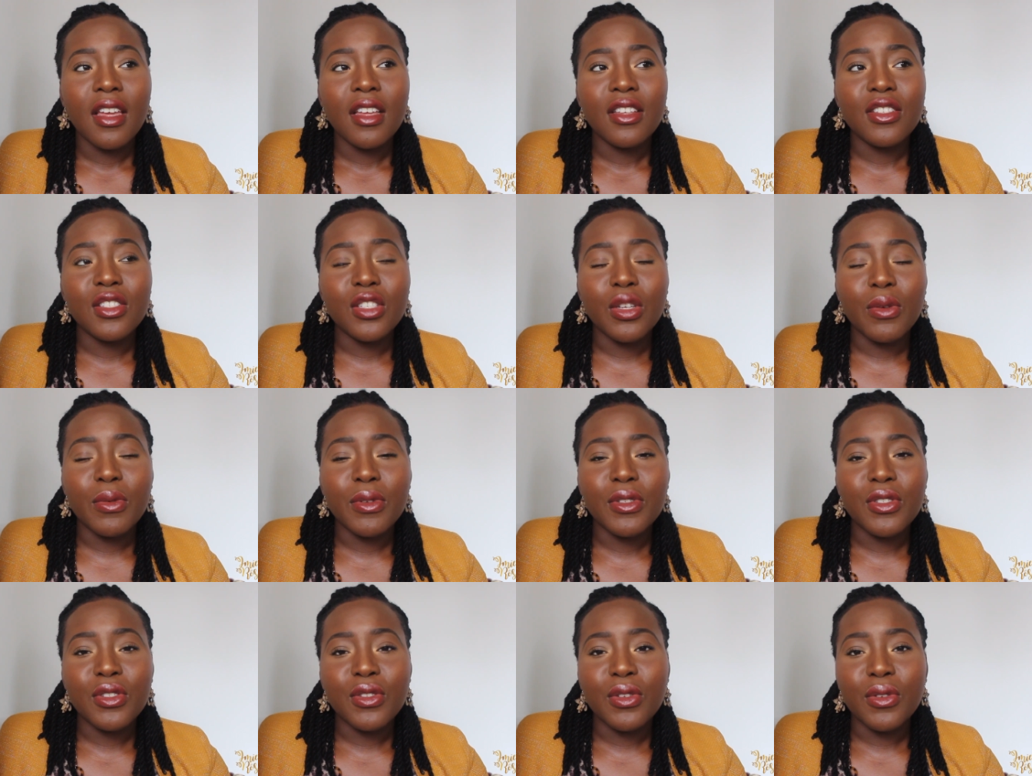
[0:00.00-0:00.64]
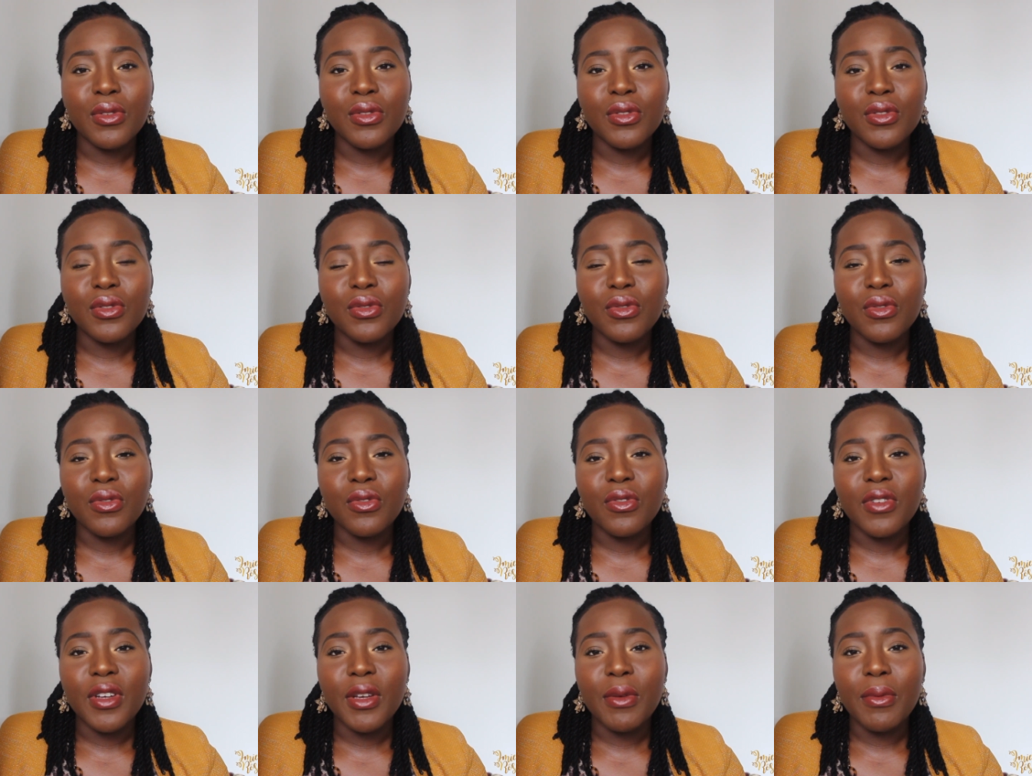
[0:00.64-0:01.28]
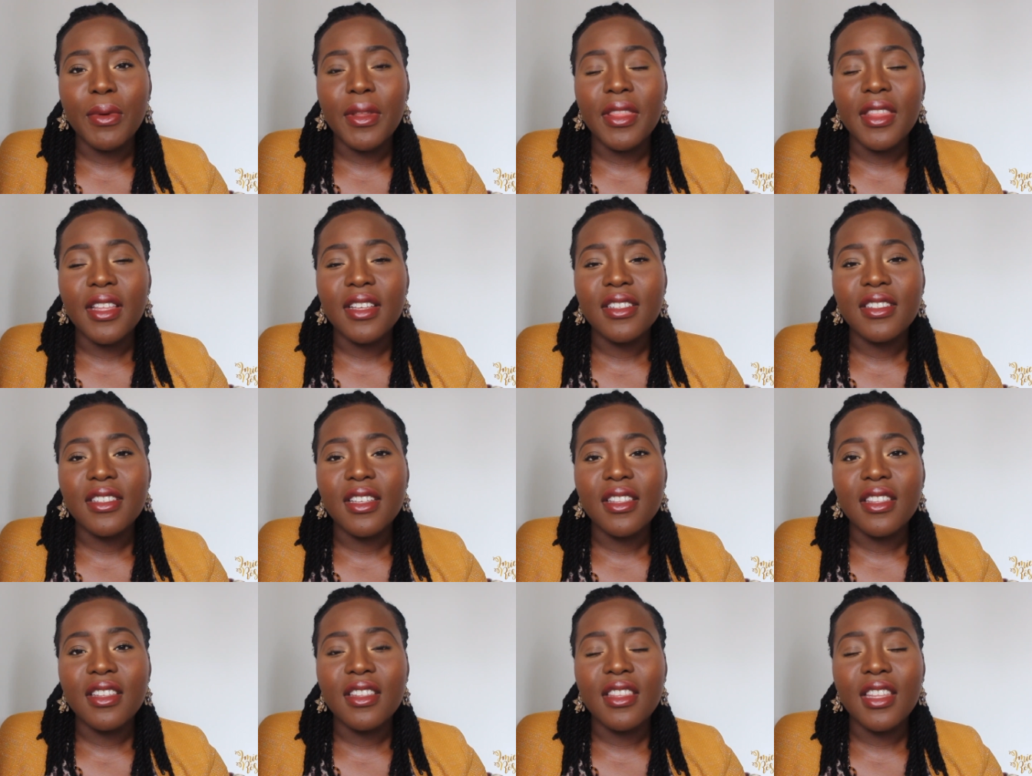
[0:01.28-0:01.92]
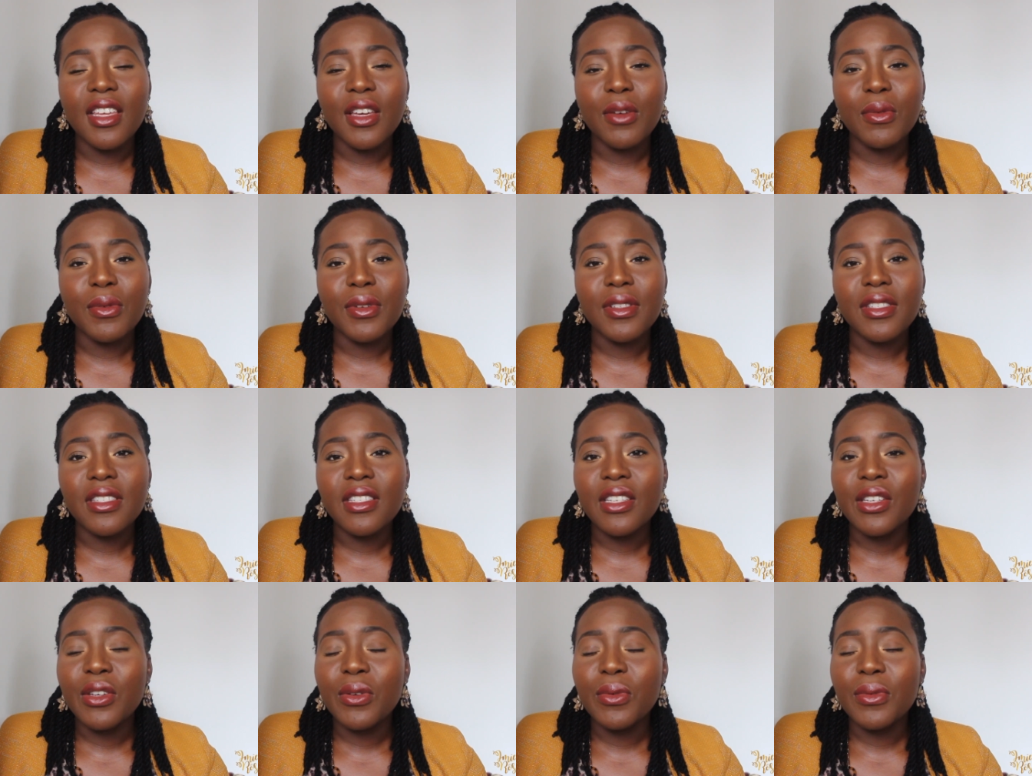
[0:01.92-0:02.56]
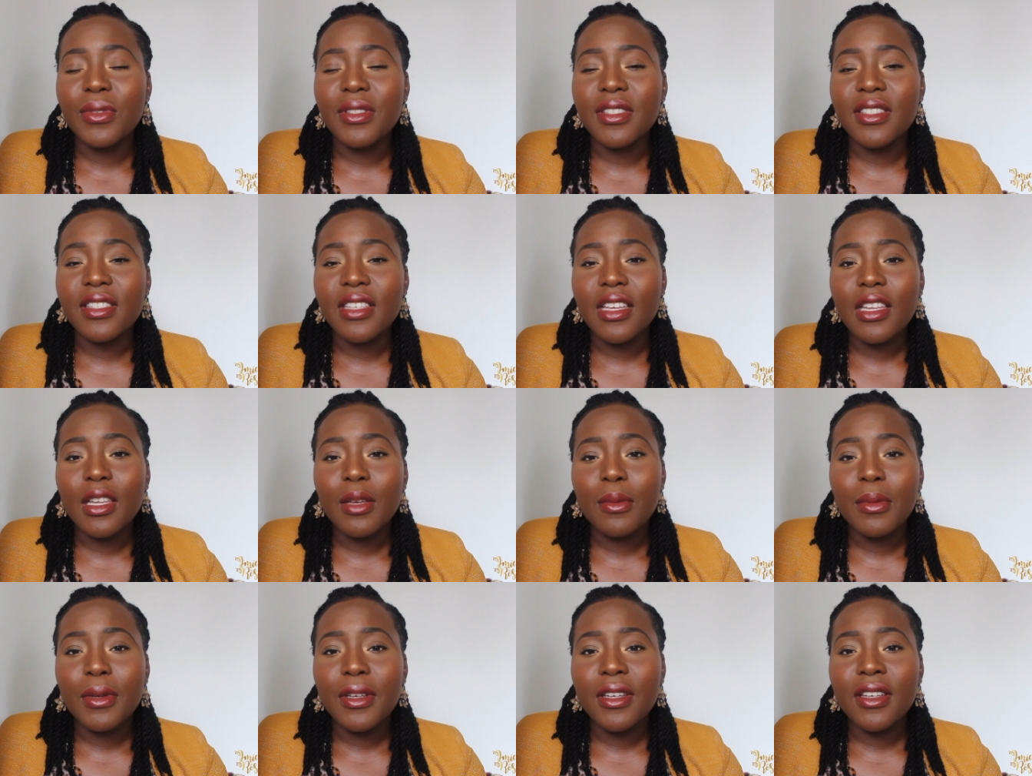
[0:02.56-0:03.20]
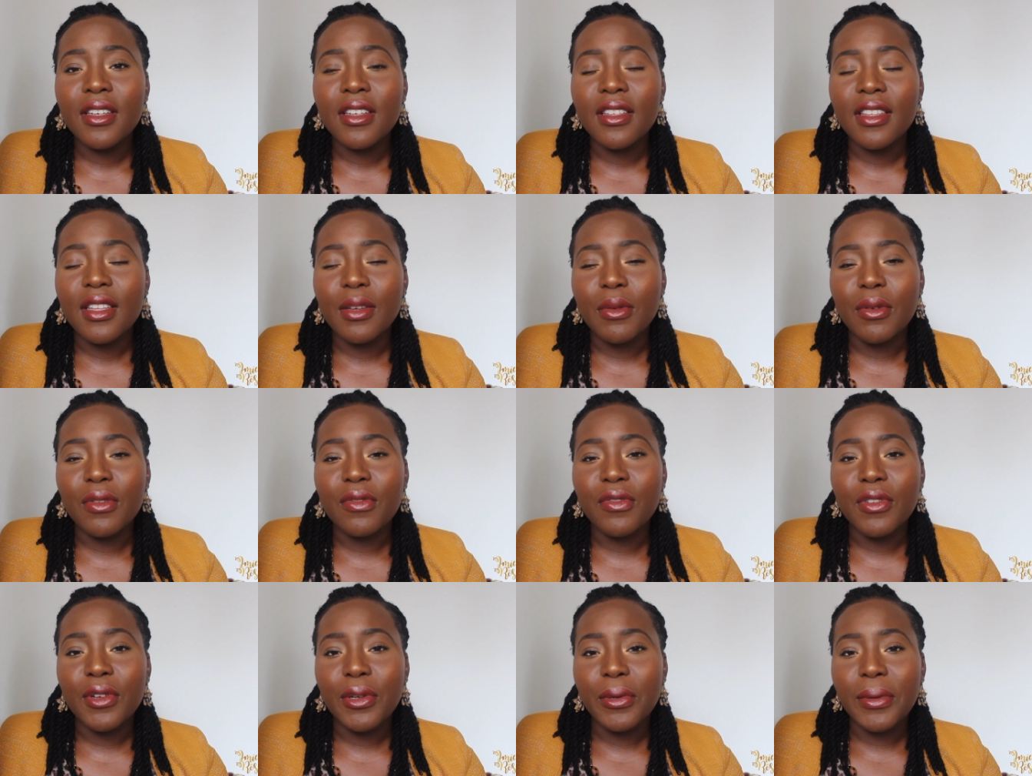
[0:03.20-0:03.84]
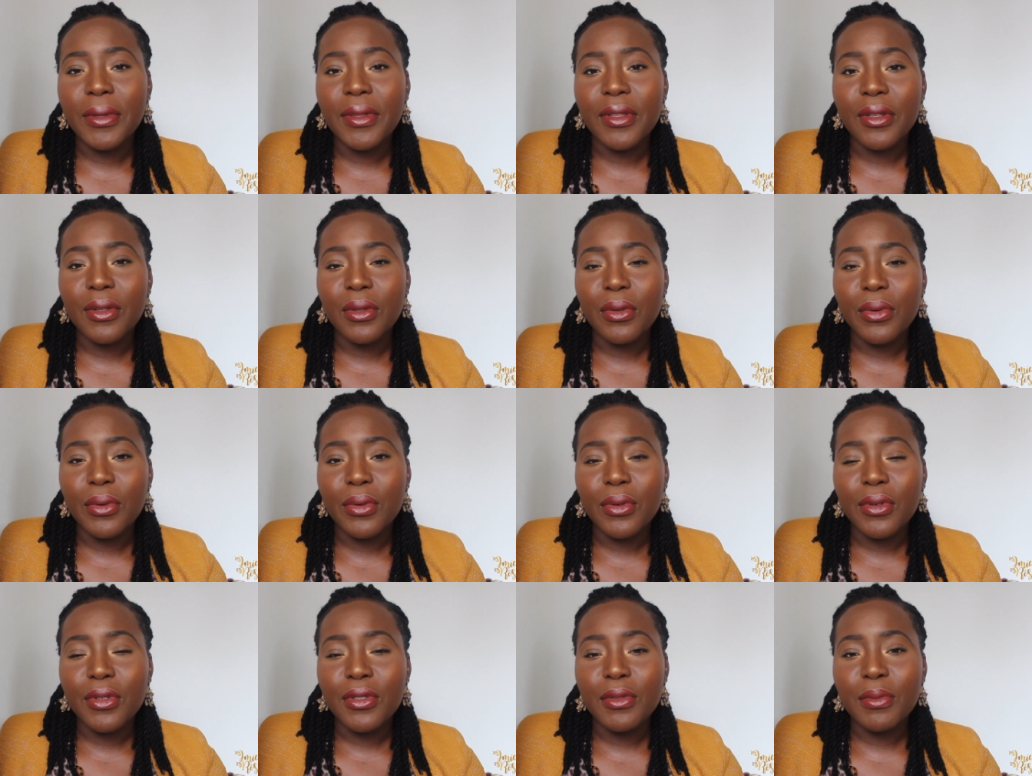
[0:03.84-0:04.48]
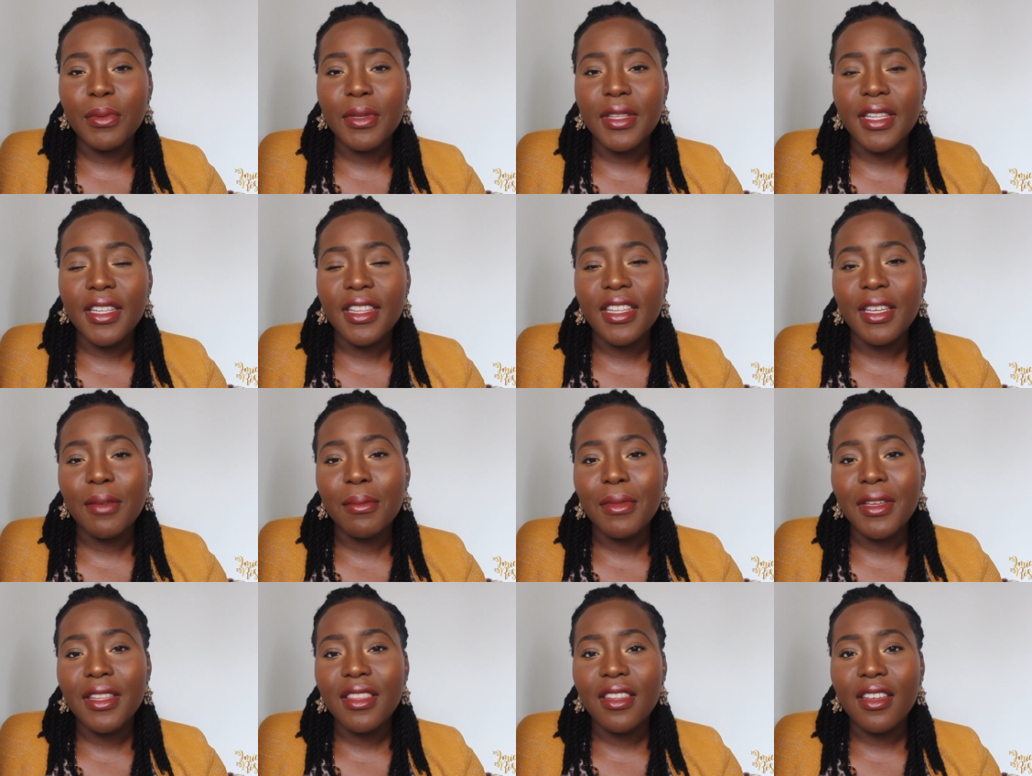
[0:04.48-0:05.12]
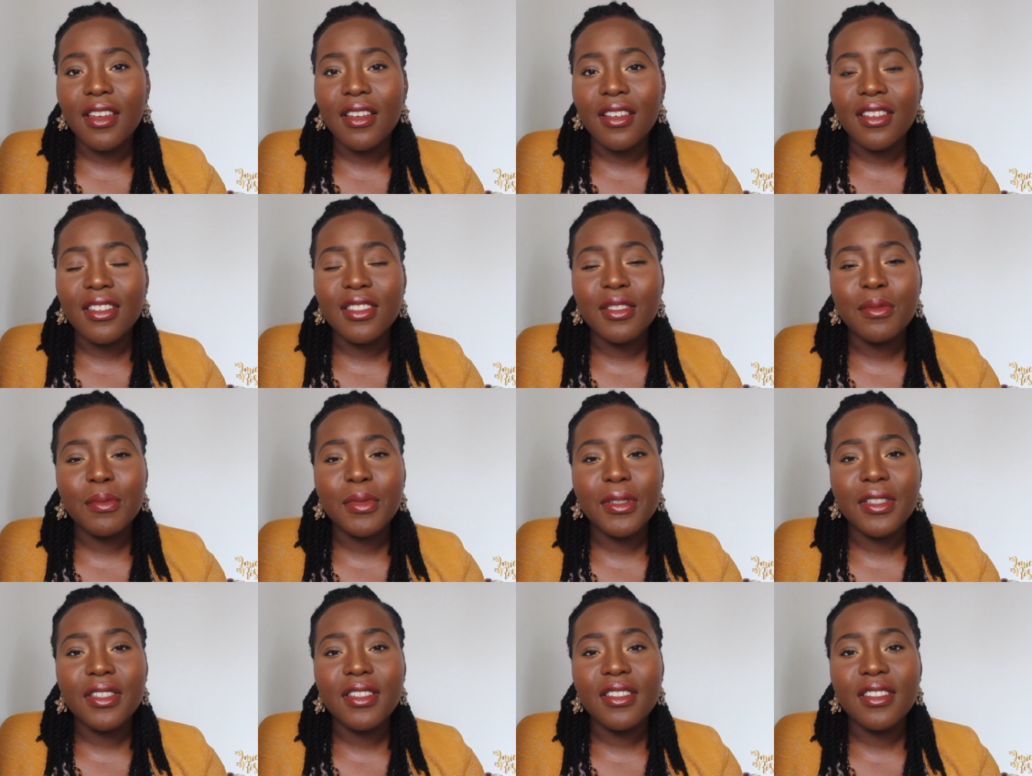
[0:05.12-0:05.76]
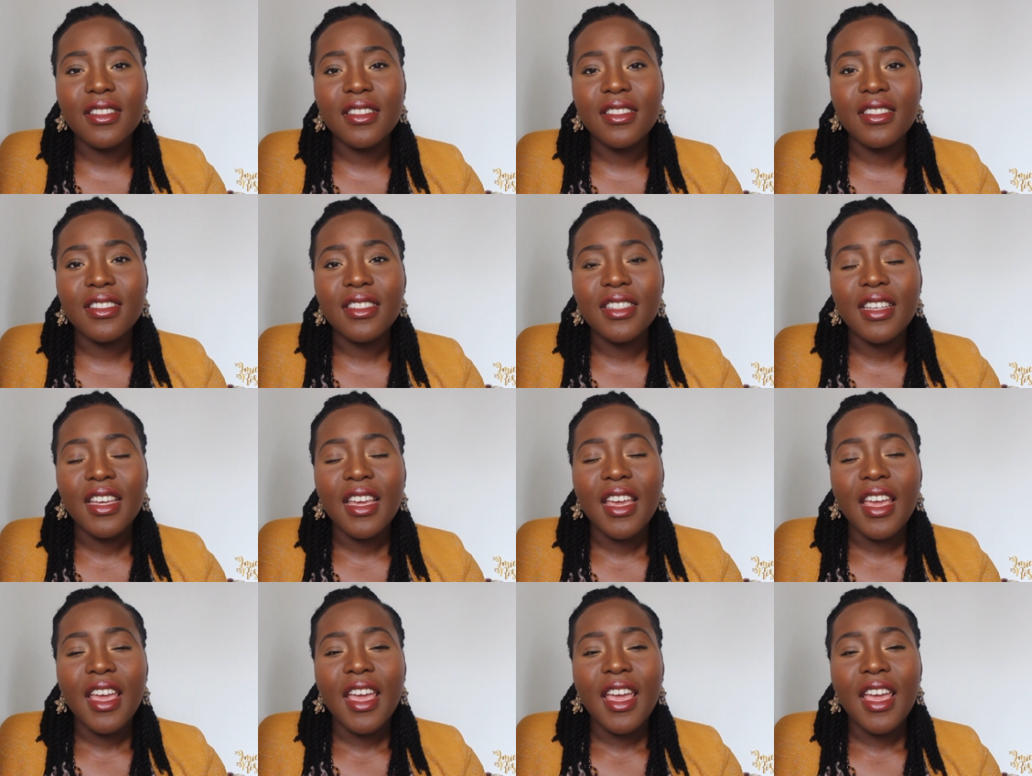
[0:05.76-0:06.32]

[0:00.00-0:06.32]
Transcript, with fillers: so-and-so's story when they said that they were single and celibate, they were following the Lord, but then they met their husband.